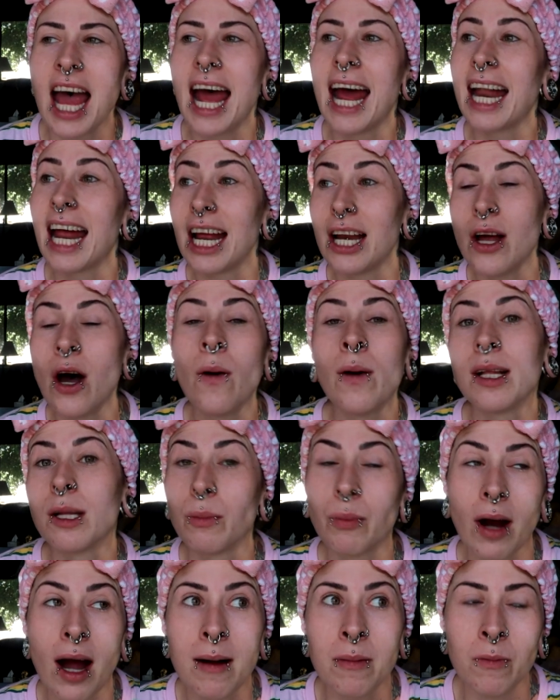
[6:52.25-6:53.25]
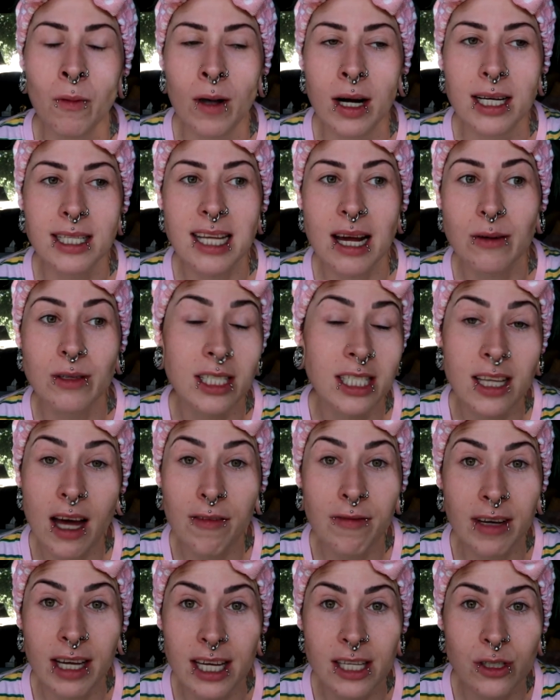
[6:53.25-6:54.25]
And I know what the problem was. I was
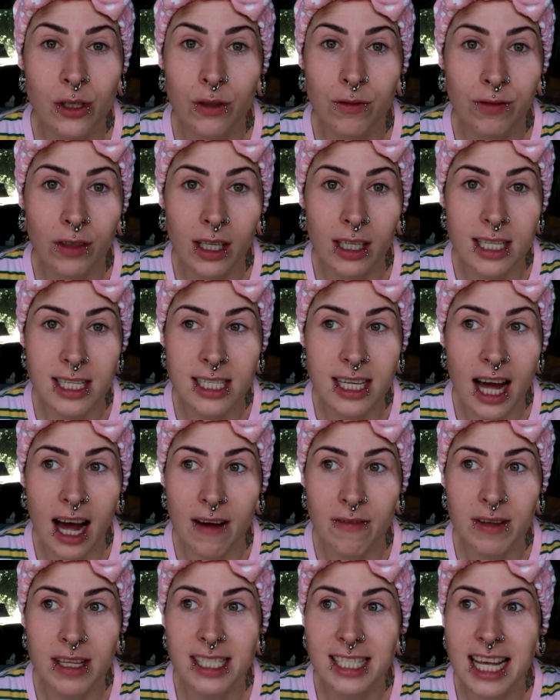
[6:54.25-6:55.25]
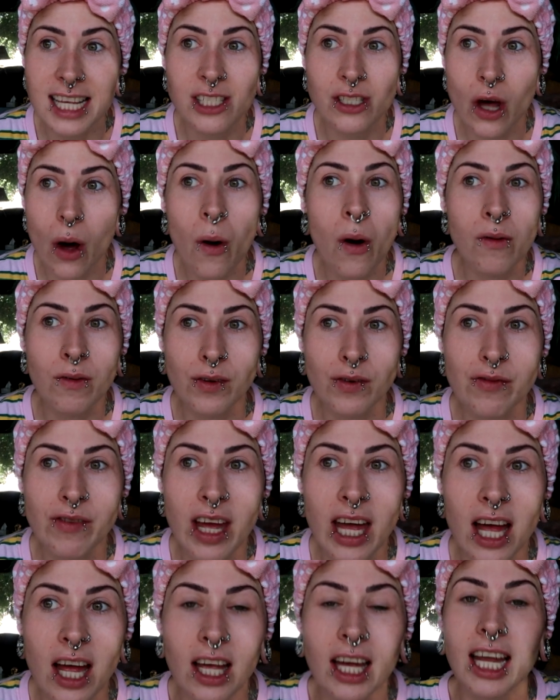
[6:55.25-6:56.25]
stuffing it too full of stuff. It says don't
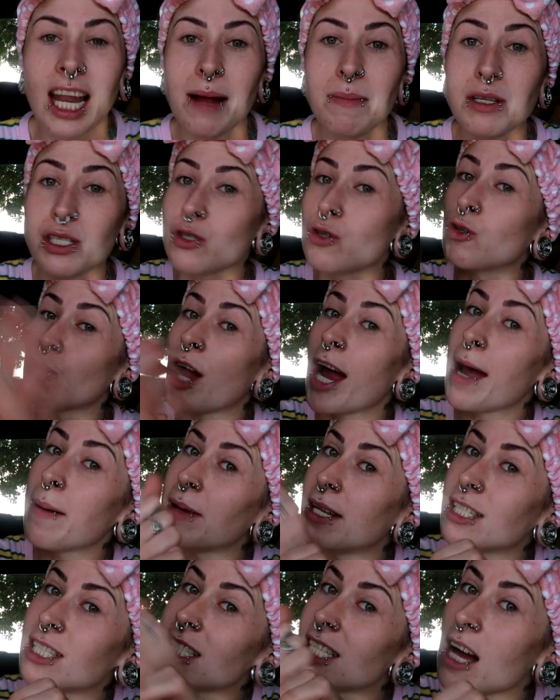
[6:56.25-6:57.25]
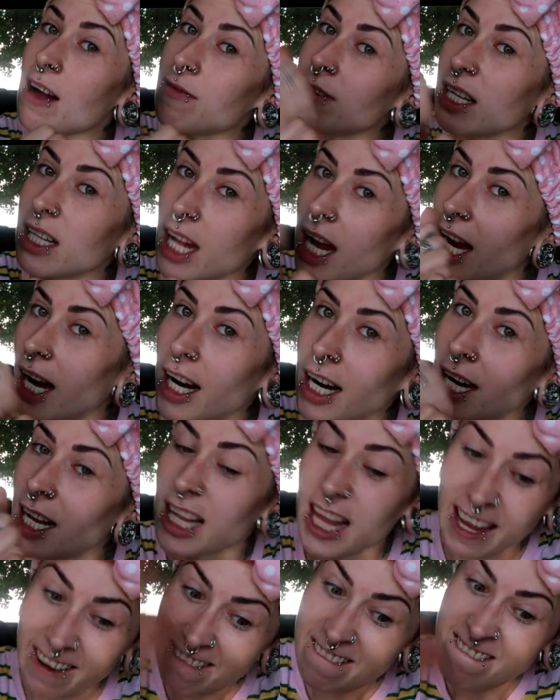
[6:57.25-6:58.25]
overfill, and I'm just cramming stuff in there,
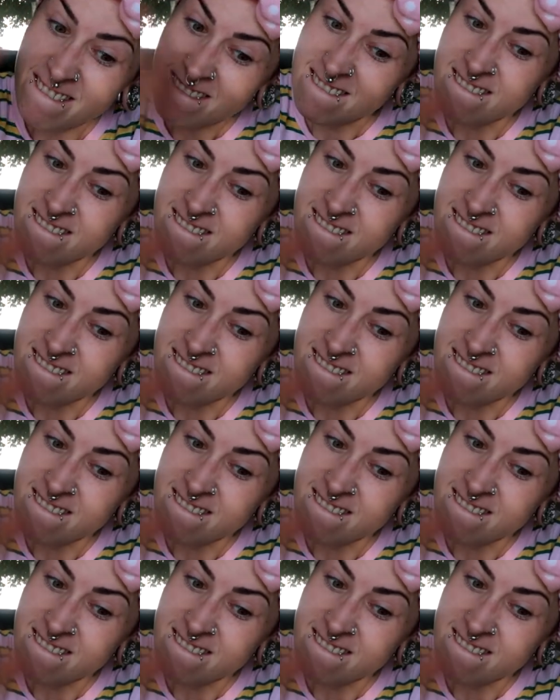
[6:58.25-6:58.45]
like,